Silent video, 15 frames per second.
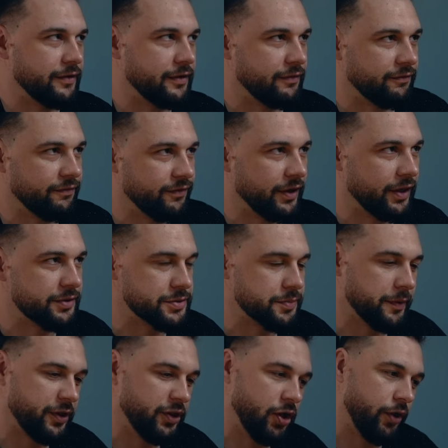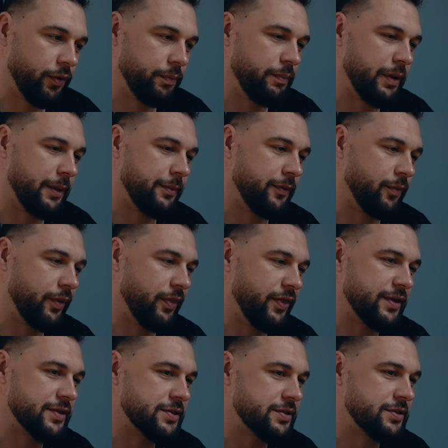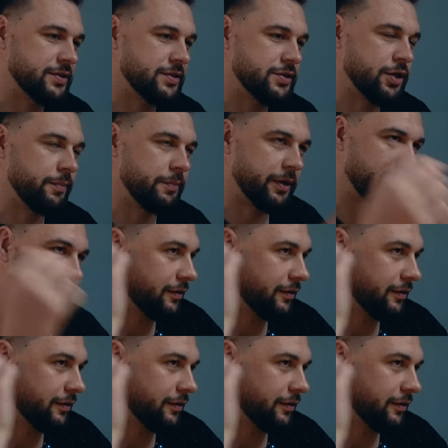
in films, but not maybe with this topic.